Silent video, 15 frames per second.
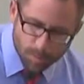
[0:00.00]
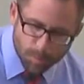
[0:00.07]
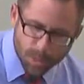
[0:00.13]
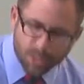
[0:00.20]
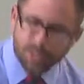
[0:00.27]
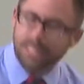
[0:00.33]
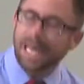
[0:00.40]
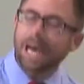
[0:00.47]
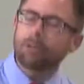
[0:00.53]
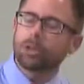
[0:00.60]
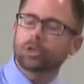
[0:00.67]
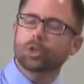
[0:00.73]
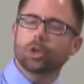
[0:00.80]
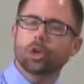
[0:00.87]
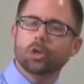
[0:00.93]
Because now the
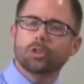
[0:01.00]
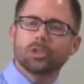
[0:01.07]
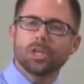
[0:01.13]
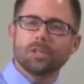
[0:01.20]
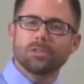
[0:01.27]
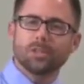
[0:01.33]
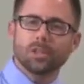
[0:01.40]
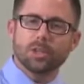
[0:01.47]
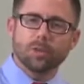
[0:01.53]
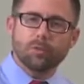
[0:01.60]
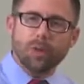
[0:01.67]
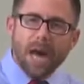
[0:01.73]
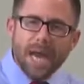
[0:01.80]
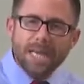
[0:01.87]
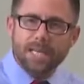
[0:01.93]
church is
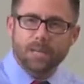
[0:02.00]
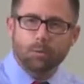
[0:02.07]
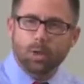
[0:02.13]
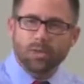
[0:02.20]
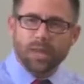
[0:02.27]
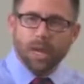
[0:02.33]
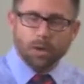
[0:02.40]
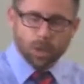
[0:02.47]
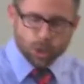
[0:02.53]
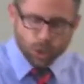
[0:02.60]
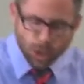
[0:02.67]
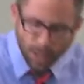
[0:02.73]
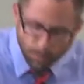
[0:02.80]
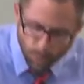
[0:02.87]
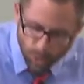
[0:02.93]
divided without
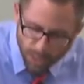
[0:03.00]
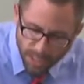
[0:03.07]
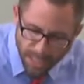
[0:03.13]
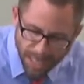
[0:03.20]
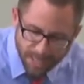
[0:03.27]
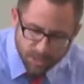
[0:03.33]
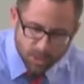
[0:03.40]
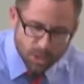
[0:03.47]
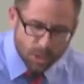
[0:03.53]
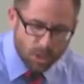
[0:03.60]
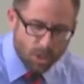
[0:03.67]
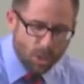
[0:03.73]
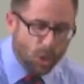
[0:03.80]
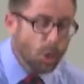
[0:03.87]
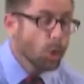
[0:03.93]
shepherding as to
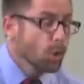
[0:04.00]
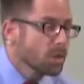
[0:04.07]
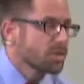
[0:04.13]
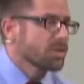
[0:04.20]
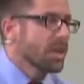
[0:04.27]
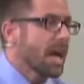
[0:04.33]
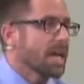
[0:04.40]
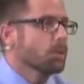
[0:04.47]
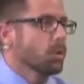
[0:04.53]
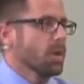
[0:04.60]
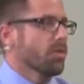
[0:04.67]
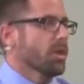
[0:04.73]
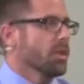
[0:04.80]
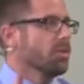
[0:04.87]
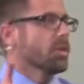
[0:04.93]
who to side
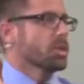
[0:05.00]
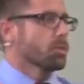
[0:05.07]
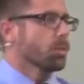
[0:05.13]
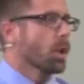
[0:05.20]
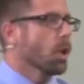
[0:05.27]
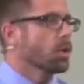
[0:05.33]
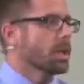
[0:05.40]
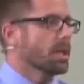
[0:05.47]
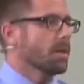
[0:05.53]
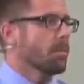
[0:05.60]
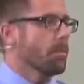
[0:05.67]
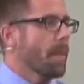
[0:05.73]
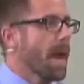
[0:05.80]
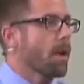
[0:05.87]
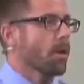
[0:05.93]
with in this broken
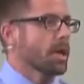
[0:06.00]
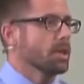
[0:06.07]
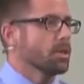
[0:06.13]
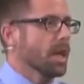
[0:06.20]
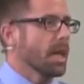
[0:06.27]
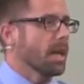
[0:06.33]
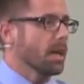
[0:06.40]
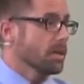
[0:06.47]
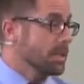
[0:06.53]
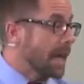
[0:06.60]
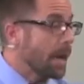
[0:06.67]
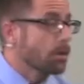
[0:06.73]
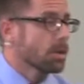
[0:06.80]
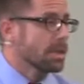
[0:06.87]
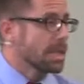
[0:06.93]
marriage, and
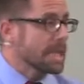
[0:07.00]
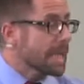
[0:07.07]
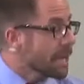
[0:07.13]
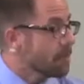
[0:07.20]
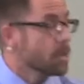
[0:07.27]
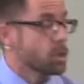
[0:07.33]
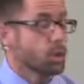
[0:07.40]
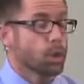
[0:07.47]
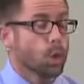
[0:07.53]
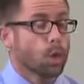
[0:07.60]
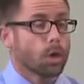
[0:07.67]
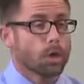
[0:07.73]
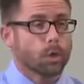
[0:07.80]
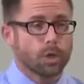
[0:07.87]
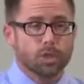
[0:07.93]
undoubtedly
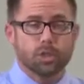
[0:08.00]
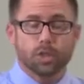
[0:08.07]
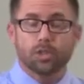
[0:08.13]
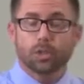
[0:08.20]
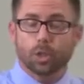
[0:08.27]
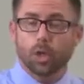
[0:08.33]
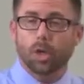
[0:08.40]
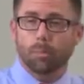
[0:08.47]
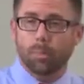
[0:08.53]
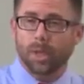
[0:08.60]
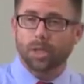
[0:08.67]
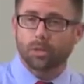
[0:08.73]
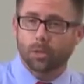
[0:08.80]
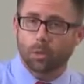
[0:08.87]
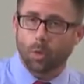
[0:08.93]
immature Christians are going to
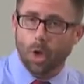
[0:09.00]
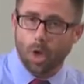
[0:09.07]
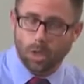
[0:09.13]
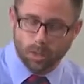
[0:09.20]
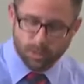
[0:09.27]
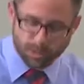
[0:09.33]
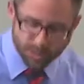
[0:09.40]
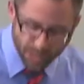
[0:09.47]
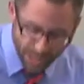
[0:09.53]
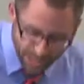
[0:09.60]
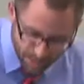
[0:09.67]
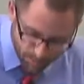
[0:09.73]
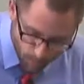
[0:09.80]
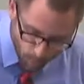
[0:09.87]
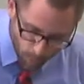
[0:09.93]
pick the wrong
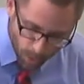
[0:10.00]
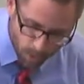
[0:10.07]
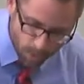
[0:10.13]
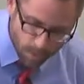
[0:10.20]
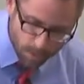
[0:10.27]
side, if you will.